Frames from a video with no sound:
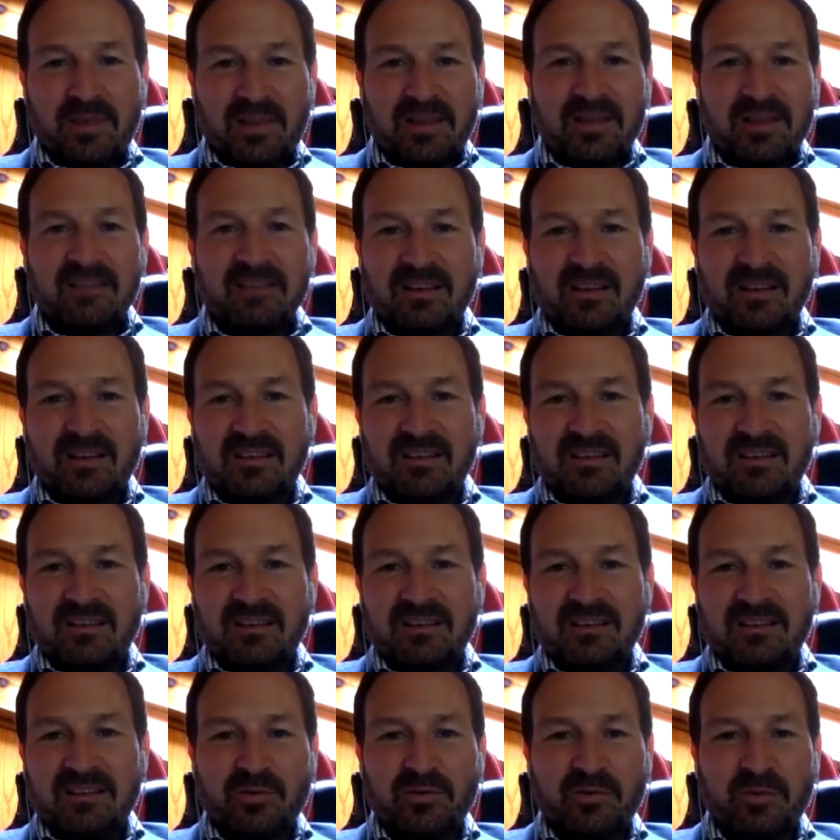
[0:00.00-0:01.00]
That's
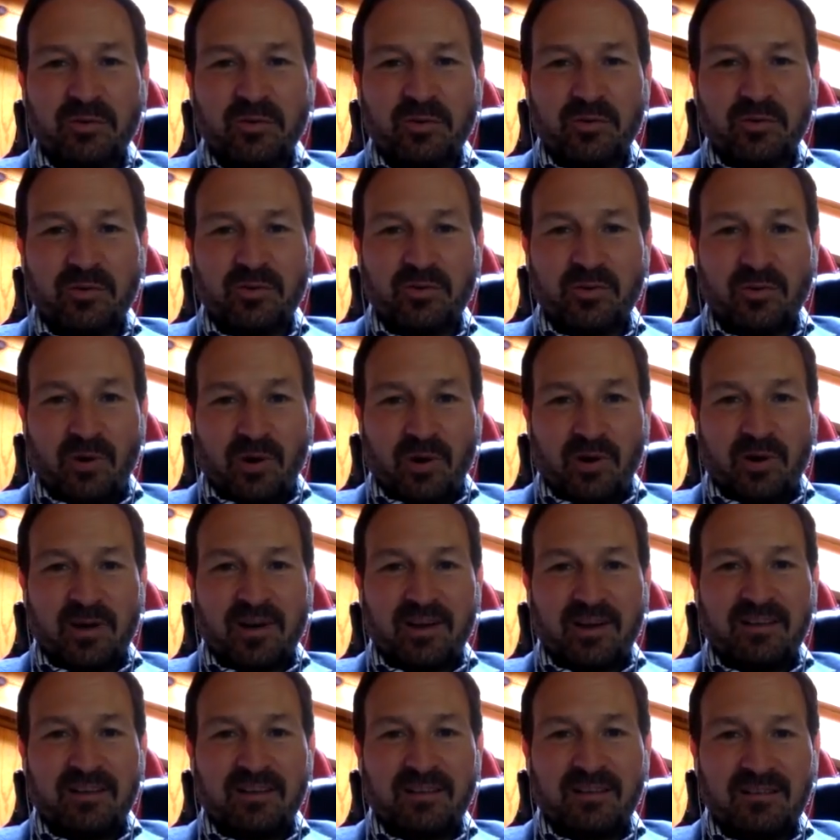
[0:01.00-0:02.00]
essential to our
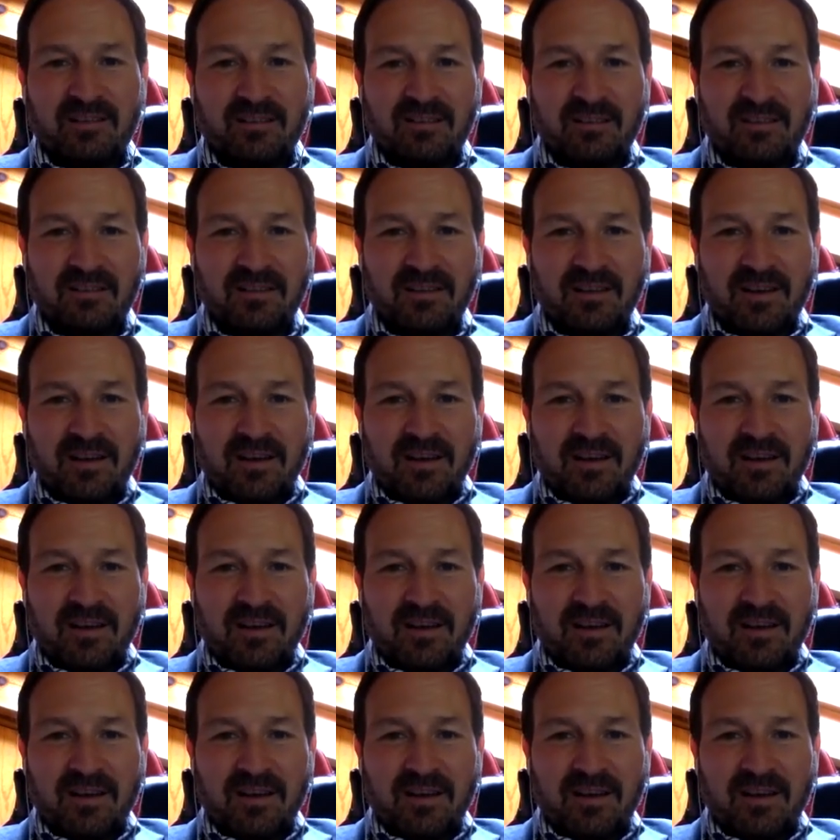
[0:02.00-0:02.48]
consensus